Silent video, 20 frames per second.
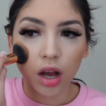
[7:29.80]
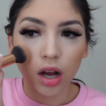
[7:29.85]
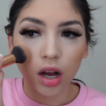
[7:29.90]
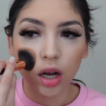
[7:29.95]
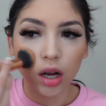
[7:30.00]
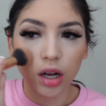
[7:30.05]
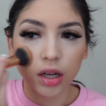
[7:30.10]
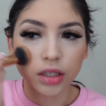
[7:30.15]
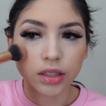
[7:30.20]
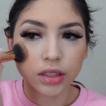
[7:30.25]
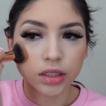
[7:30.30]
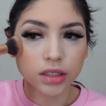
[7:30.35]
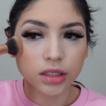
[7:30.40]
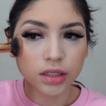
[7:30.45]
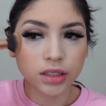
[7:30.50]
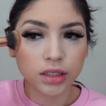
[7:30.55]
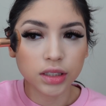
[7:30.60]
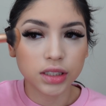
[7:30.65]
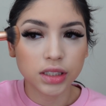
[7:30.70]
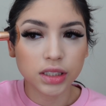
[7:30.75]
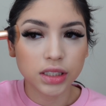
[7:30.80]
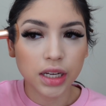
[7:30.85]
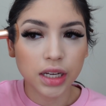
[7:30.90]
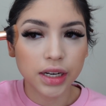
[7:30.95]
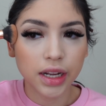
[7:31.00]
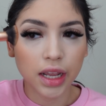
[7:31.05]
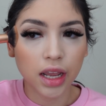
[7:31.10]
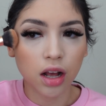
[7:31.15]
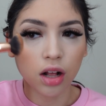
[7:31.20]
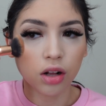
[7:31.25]

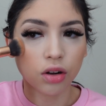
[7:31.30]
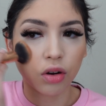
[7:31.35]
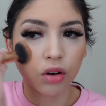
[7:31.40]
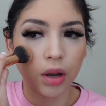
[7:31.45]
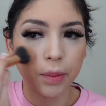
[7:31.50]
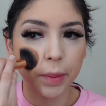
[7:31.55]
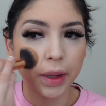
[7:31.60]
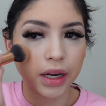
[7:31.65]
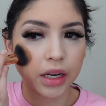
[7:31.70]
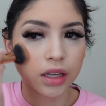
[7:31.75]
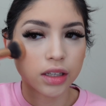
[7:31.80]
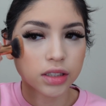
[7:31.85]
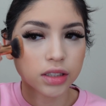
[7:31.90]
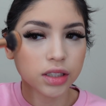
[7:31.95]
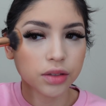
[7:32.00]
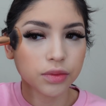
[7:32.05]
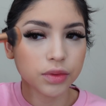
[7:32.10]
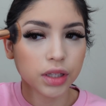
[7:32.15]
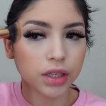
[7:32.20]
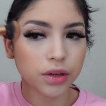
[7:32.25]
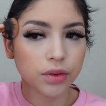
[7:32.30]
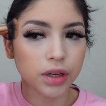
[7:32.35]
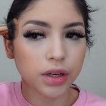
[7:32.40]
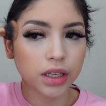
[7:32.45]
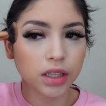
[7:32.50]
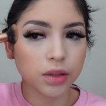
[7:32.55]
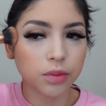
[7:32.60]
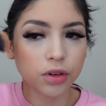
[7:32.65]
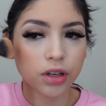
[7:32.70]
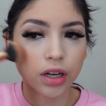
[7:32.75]
Sunday I'll go get my nails done really
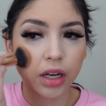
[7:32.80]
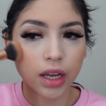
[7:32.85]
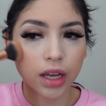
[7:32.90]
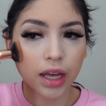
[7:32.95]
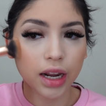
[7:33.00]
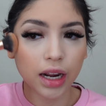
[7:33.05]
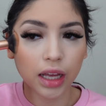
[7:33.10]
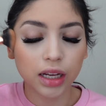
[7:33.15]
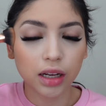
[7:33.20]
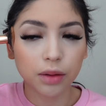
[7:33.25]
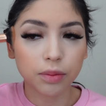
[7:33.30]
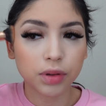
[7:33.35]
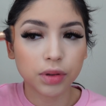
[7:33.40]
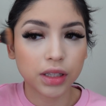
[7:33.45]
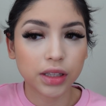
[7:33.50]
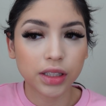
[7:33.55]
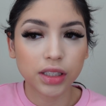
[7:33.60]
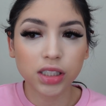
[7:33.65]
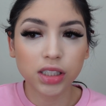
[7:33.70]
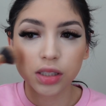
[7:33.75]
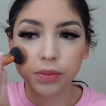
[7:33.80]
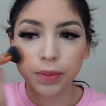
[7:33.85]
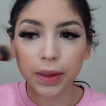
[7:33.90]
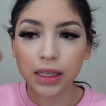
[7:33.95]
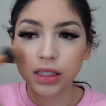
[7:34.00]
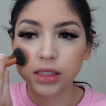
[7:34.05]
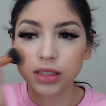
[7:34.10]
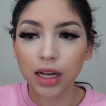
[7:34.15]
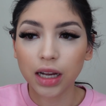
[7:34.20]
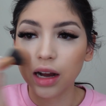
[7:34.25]
quick in the morning. And I completely
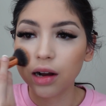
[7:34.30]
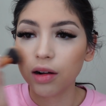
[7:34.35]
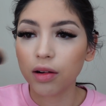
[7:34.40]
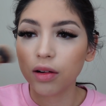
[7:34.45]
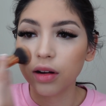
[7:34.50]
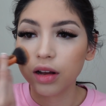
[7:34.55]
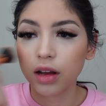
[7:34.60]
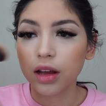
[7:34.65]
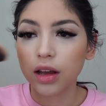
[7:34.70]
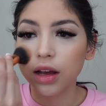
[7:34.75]
spaced out.